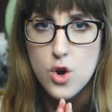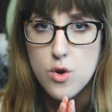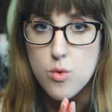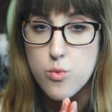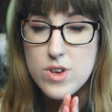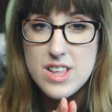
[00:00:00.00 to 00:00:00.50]

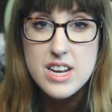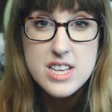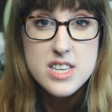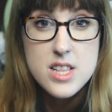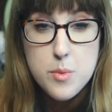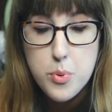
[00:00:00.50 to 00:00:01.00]
really
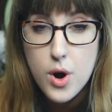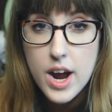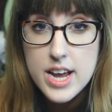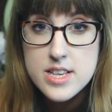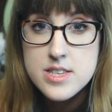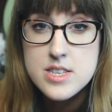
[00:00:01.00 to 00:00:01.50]
decently
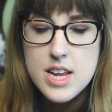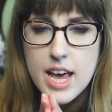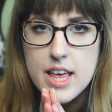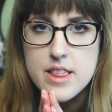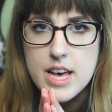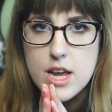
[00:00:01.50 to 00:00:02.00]
priced
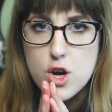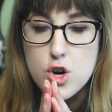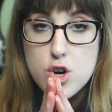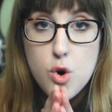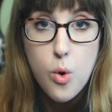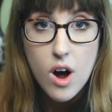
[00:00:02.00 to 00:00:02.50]
and like
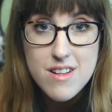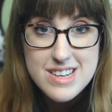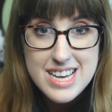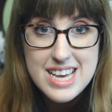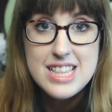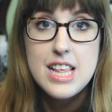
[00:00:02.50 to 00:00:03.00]
good
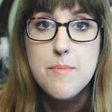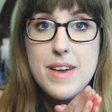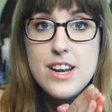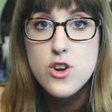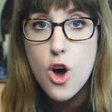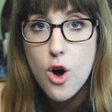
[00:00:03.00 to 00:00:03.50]
quality, let me
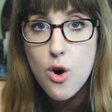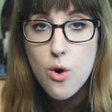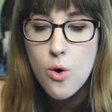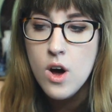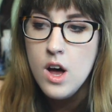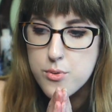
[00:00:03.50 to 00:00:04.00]

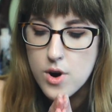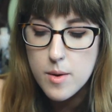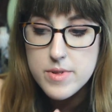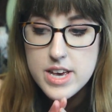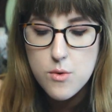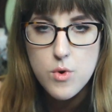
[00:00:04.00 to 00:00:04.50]
know.
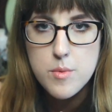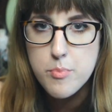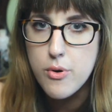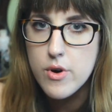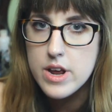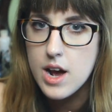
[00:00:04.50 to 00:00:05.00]
Probably at one
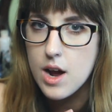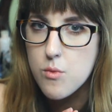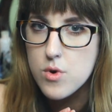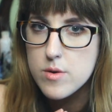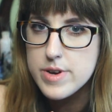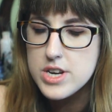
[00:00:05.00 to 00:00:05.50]
point I
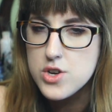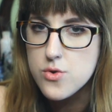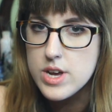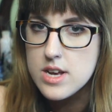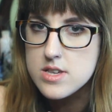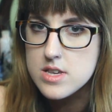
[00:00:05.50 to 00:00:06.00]
will be
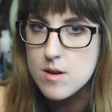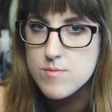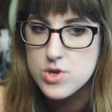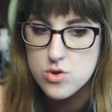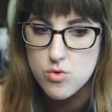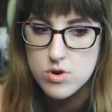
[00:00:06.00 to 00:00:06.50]
doing some
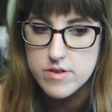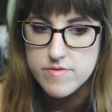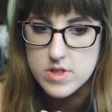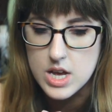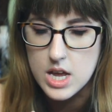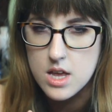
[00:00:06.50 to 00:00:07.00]
sort
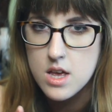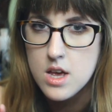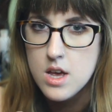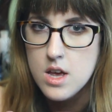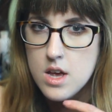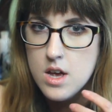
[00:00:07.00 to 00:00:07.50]
of like
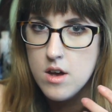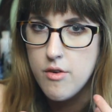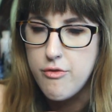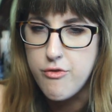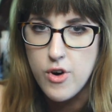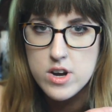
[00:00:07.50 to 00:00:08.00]

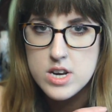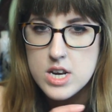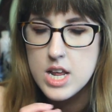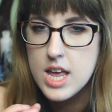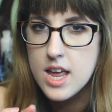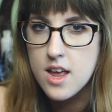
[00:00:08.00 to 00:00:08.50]

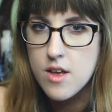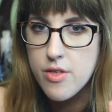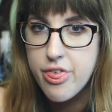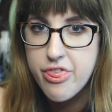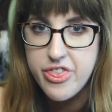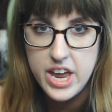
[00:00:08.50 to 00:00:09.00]
funding
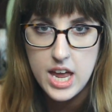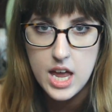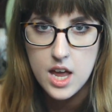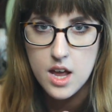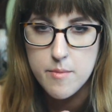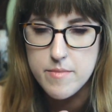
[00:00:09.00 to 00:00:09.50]

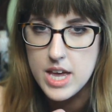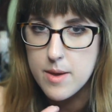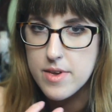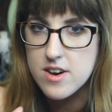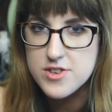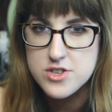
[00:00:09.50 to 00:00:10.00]
thing.
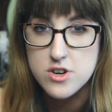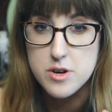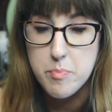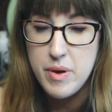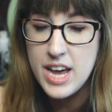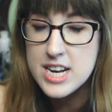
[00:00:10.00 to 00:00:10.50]
Maybe I'll start a
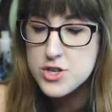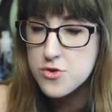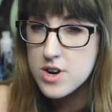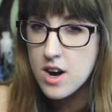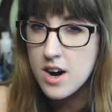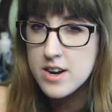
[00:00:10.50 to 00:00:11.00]

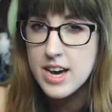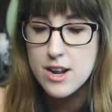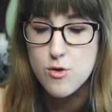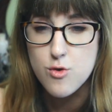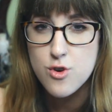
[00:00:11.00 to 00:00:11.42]
Patreon, I don't